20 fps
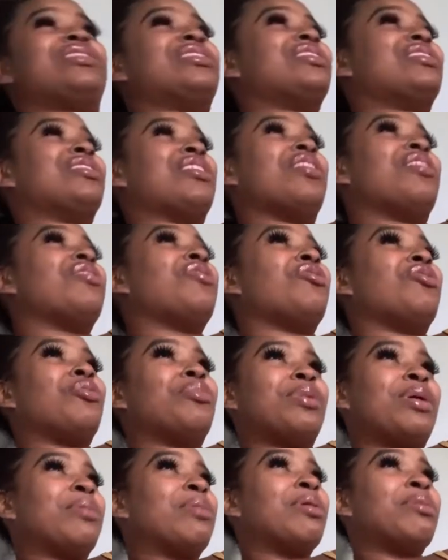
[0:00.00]
And, oh,
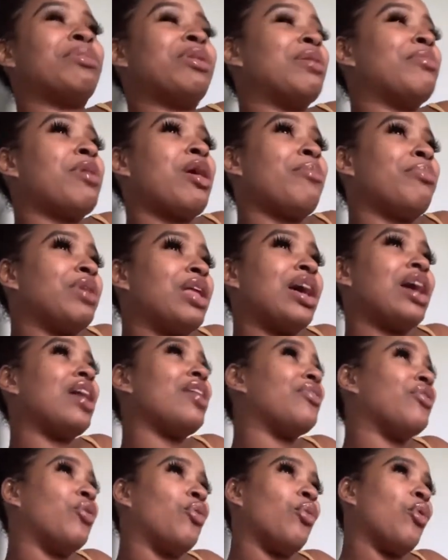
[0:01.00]
blah, blah, blah, blah, blah,
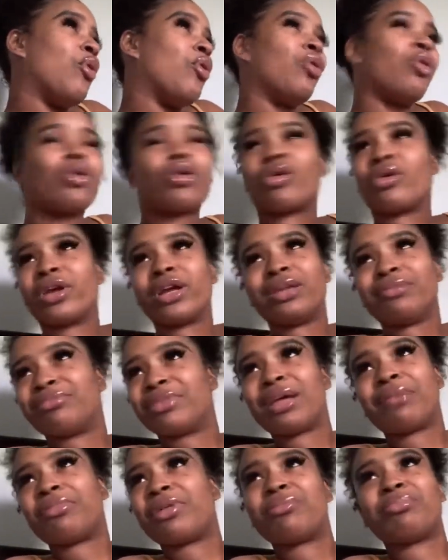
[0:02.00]
the war and
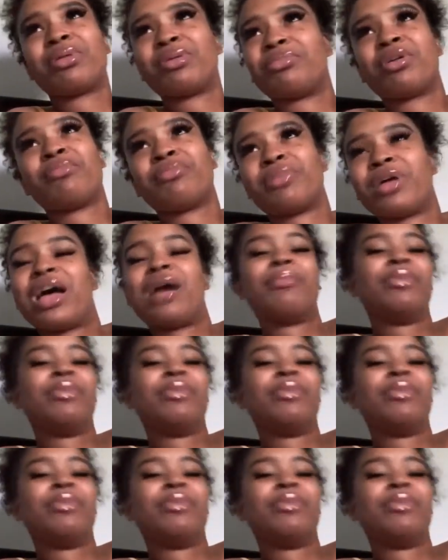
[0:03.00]
blah, blah, blah, blah, blah.